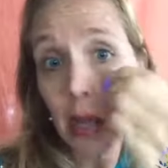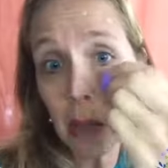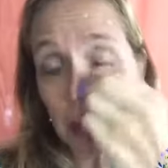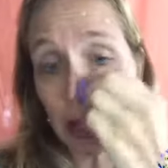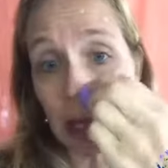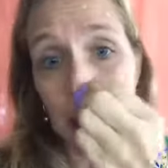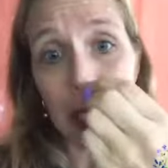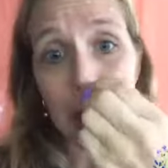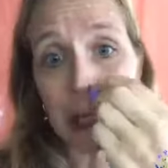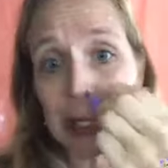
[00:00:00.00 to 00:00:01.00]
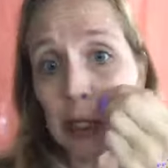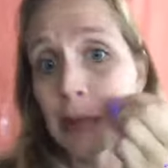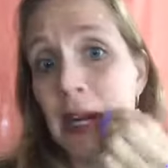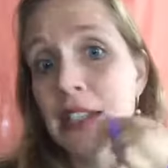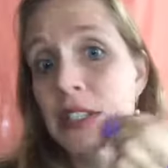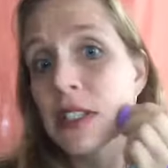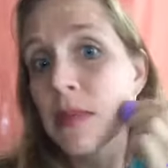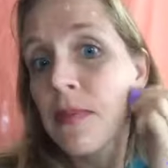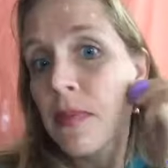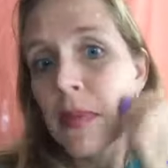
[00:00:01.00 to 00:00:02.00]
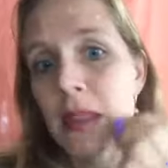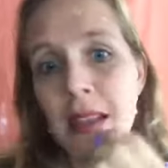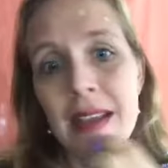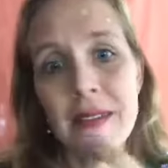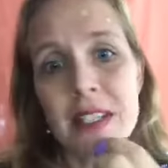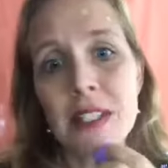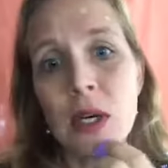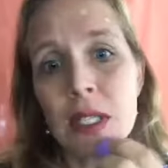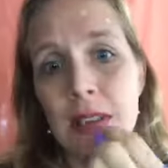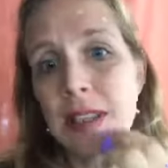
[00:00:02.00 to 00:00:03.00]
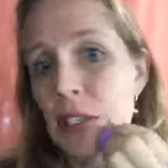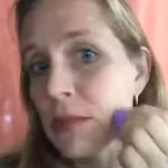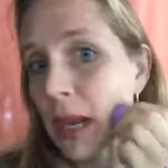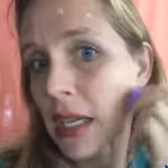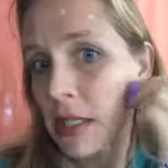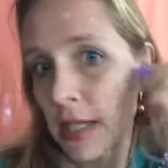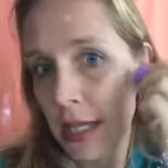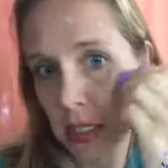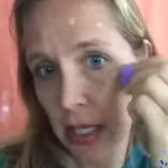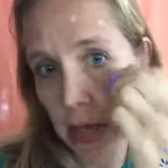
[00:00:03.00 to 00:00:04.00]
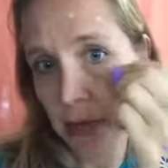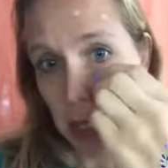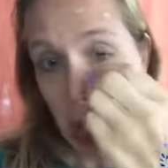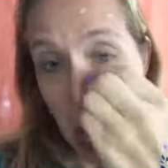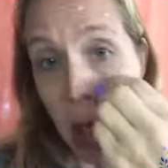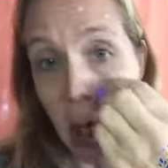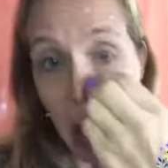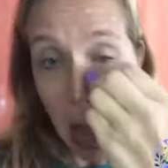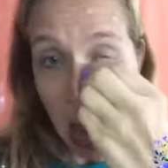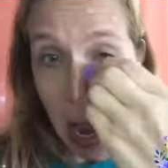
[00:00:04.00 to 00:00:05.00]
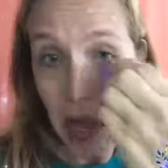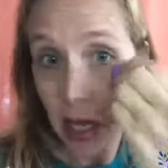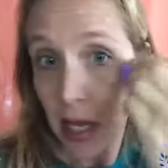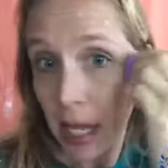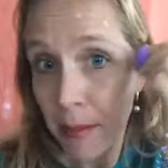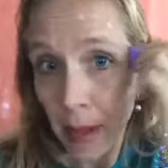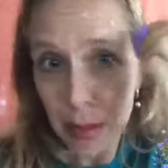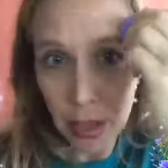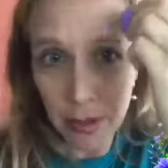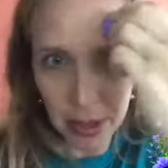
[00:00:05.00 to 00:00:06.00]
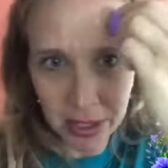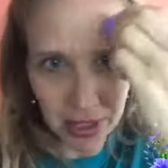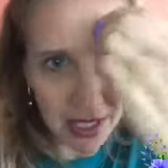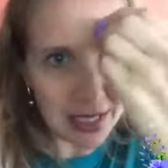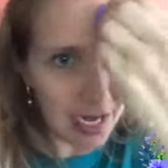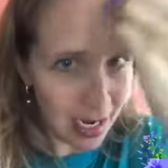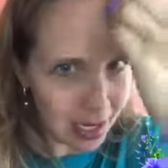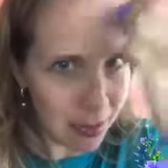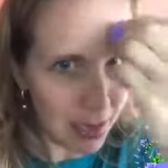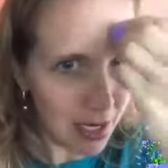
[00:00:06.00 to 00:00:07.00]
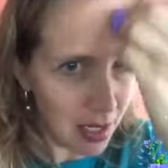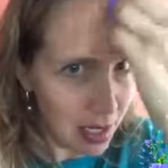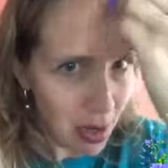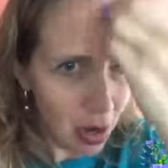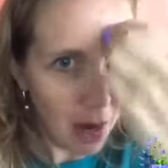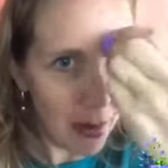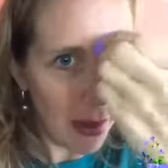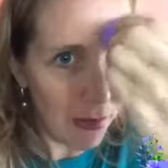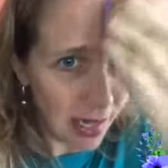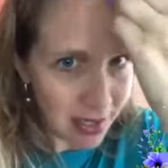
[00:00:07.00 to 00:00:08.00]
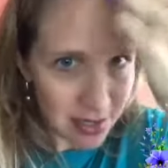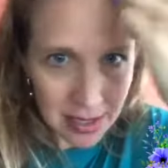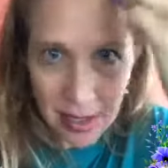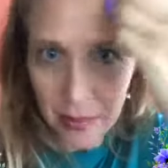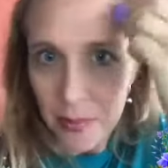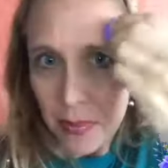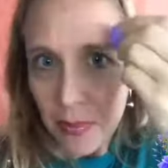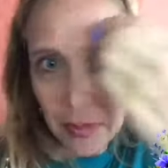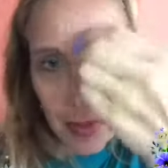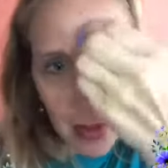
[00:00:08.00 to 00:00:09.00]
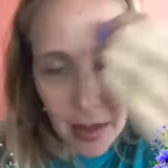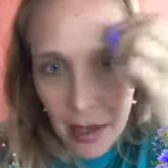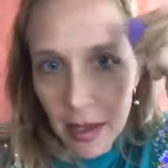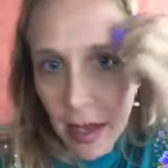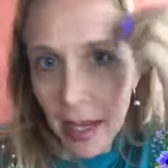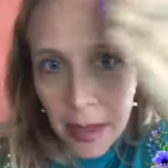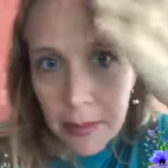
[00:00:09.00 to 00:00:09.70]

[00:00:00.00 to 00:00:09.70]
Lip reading: beauty blender too much. If it soaks in too much, then it's going to be in my beauty blender and it's not going to be on my face. Okay?